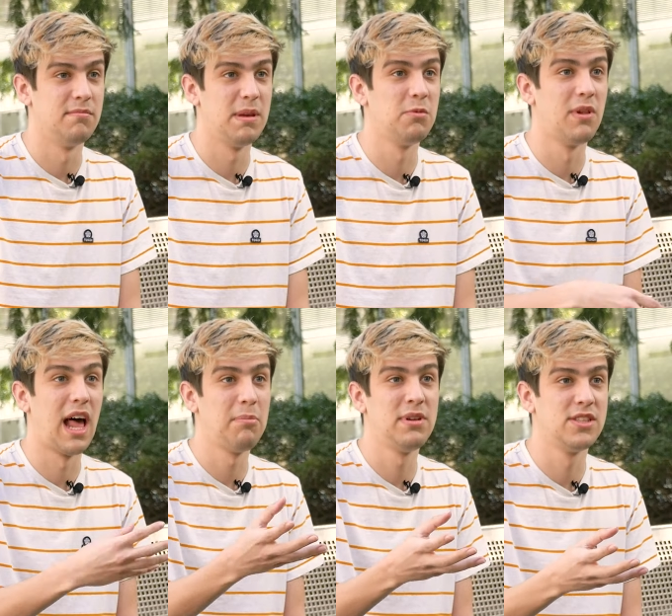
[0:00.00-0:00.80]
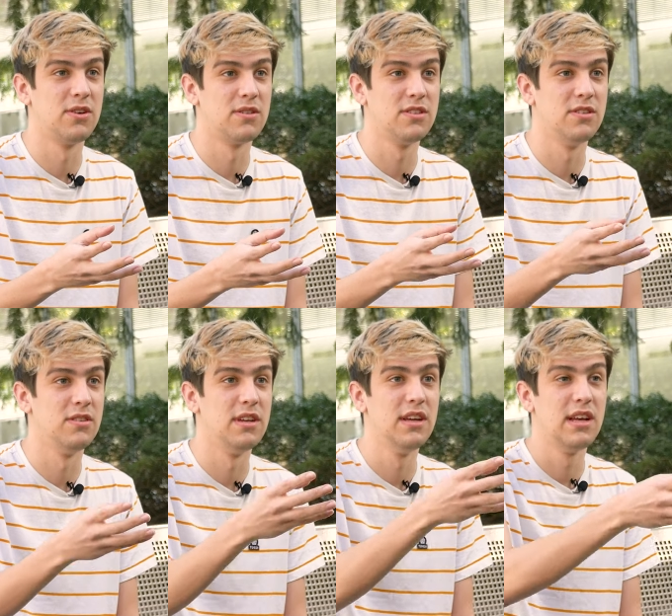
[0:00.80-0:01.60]
People will happily talk to
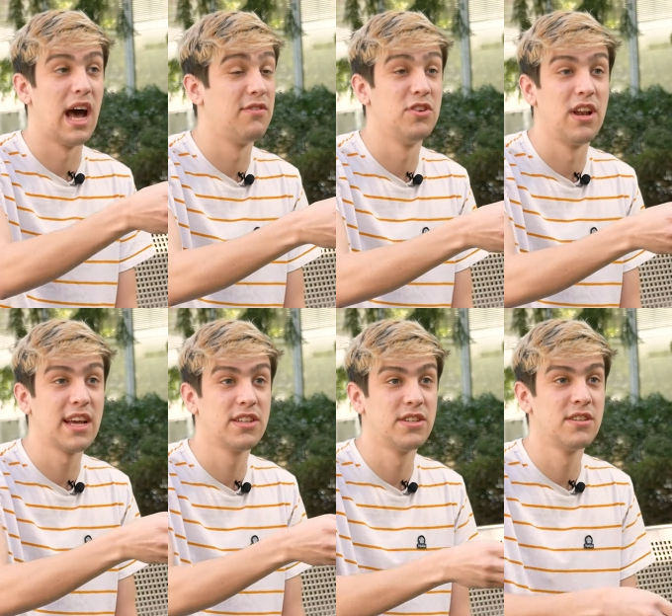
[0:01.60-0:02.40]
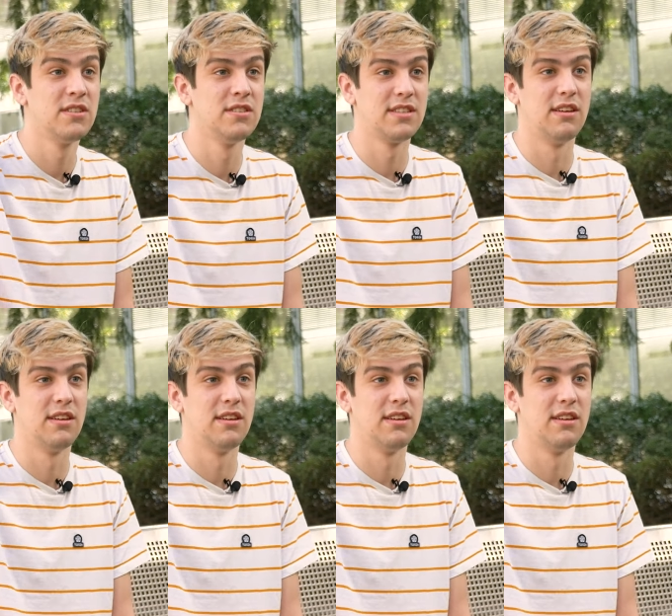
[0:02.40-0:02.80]
you after lectures.